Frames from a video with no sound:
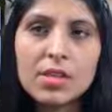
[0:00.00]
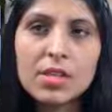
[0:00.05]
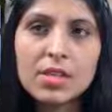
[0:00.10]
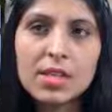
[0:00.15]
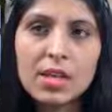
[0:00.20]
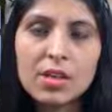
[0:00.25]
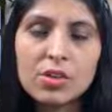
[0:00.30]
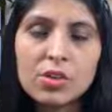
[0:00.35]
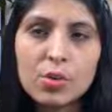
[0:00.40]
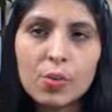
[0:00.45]

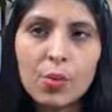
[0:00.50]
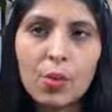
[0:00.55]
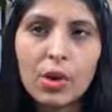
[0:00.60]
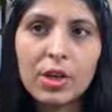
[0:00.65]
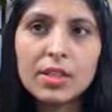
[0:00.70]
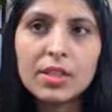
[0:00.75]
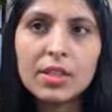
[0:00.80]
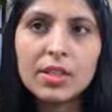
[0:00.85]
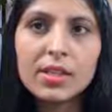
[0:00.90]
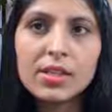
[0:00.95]
center
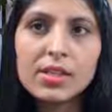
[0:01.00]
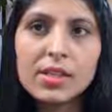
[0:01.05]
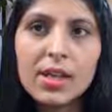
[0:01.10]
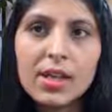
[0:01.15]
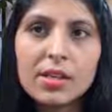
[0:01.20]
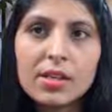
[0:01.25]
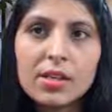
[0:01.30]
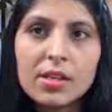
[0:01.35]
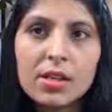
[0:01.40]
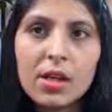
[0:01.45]
point in the
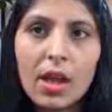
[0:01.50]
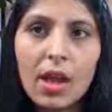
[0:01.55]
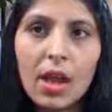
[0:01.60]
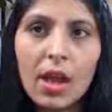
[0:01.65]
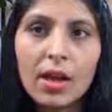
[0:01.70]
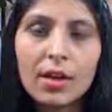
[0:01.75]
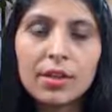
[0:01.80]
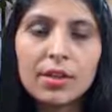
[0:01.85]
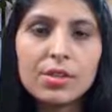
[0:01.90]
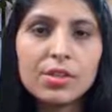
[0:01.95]
center
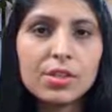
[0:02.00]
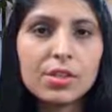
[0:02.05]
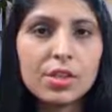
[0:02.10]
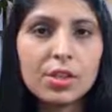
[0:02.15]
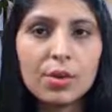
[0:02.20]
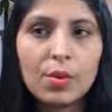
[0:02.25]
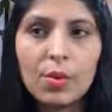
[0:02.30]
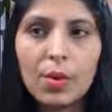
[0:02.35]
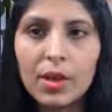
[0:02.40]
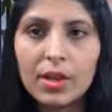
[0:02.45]
and the
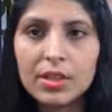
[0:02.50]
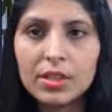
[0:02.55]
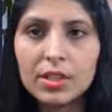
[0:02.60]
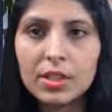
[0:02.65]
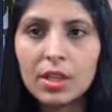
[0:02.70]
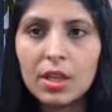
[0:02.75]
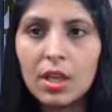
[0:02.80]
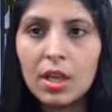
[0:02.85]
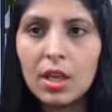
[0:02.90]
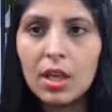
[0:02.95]
0
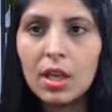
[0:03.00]
ID,